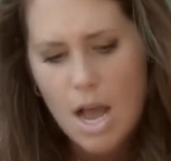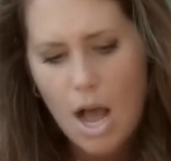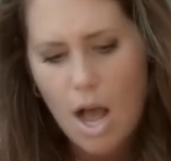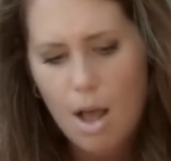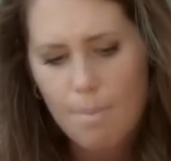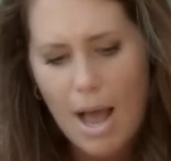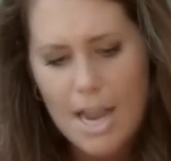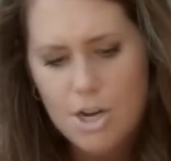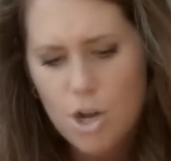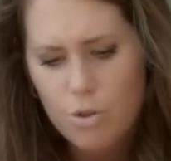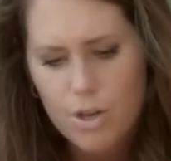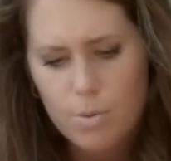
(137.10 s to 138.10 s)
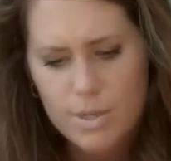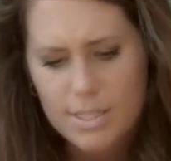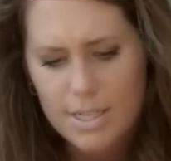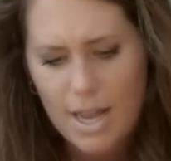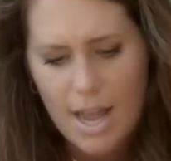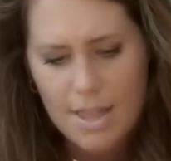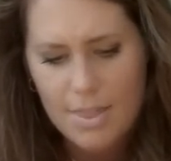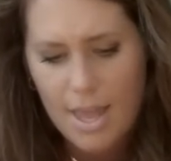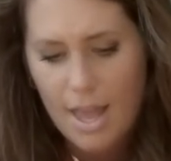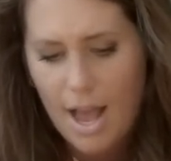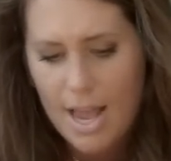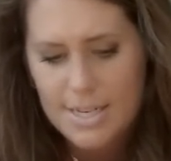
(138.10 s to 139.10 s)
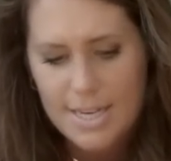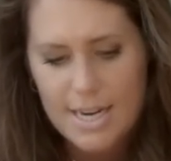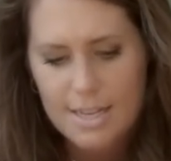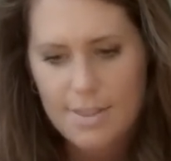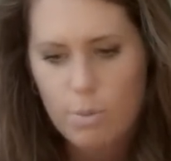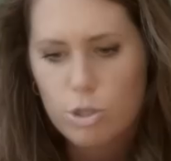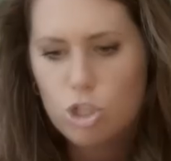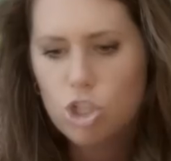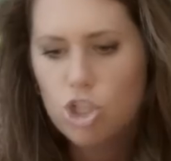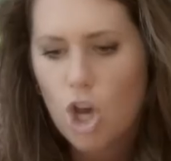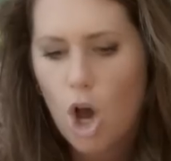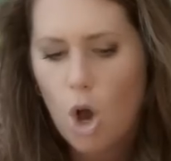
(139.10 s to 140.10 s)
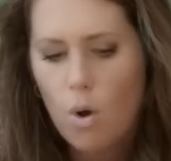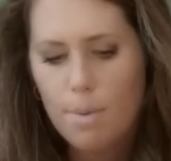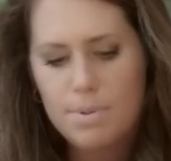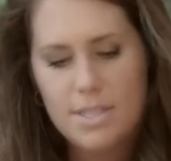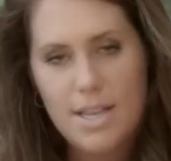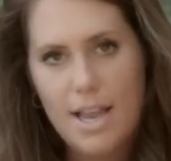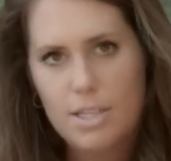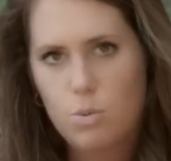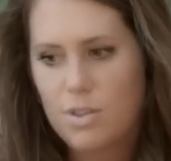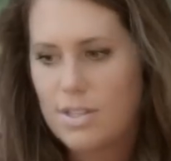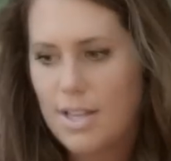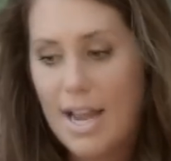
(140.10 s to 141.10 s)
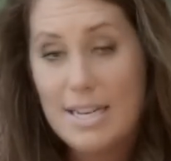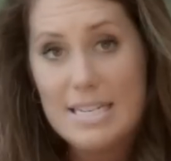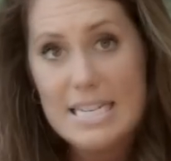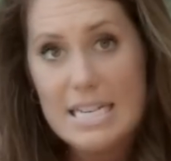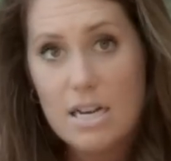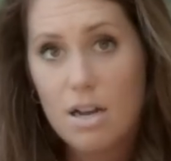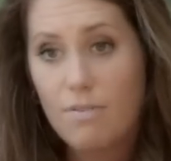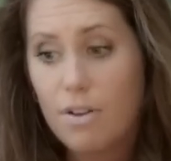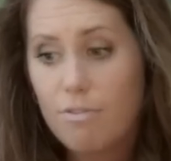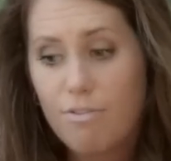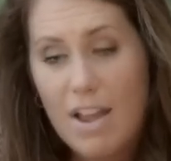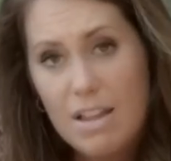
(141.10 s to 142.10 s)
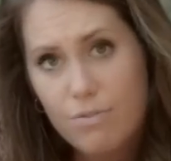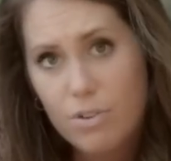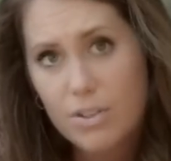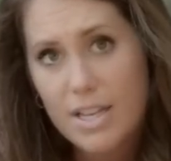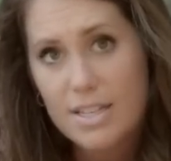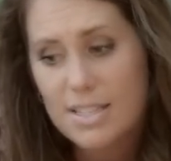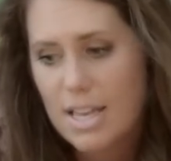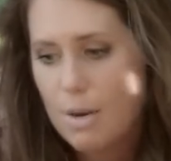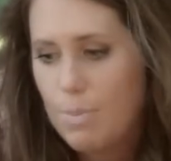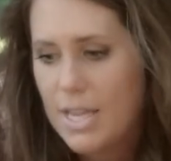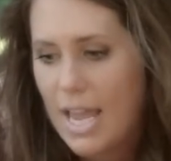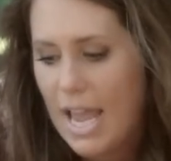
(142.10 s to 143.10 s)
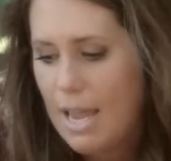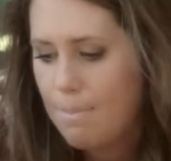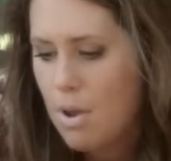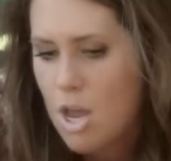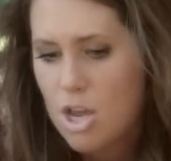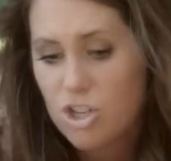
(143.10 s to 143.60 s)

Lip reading: I know there was a guy that I dated that was so obsessed with this idea of unfaithfulness that it became